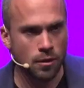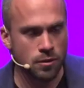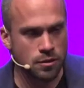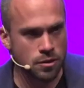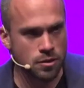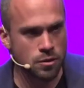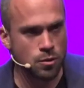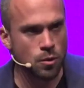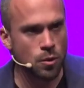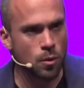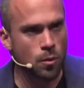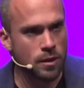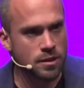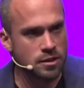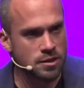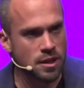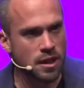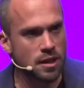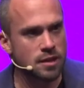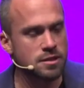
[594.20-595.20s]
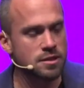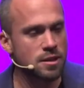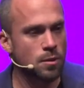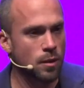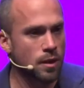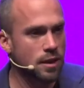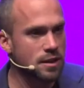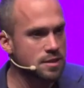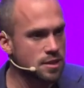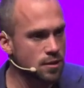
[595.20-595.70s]
to do and what challenge and what
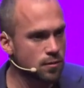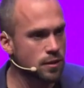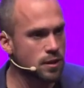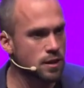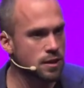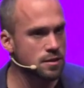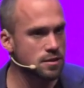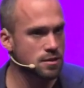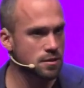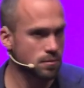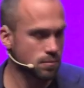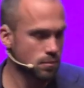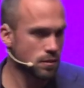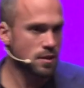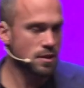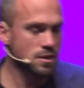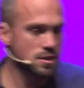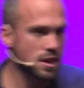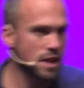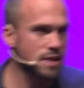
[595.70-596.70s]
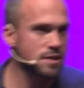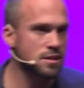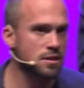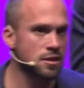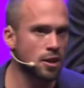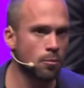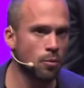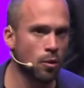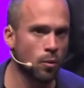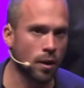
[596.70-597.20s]
activities, is lesson
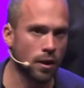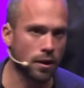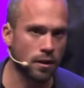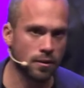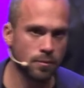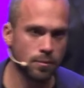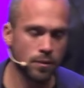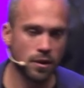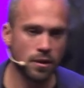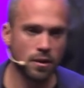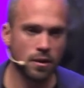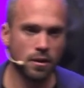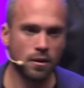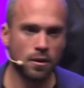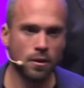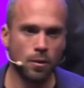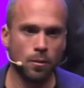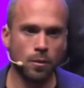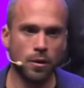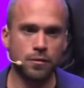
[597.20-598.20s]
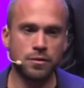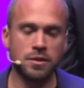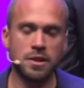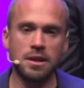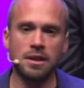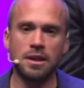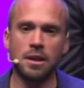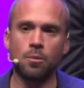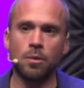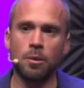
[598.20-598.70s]
number one. We've seen
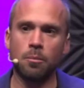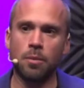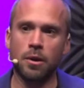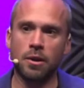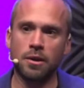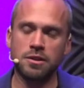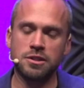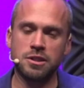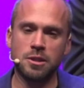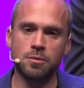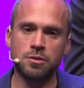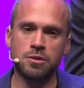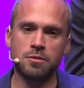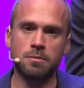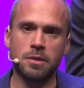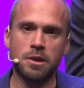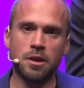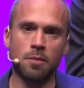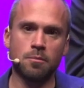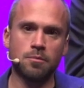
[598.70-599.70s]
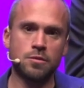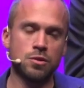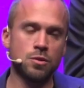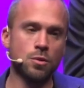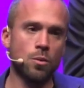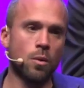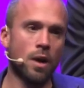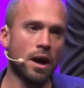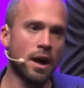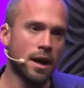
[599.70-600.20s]
that when partnerships become too
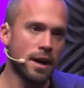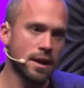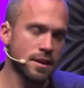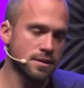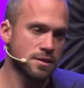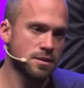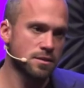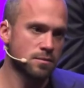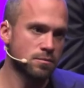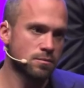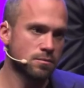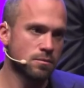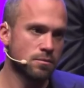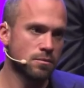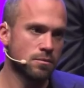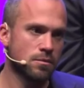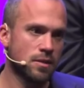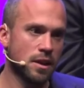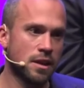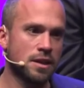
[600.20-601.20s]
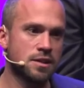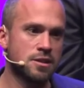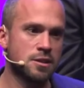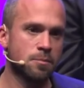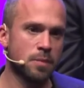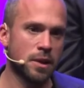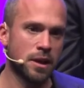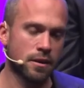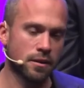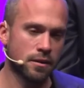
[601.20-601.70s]
wide, they
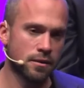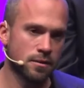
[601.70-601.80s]
disappear.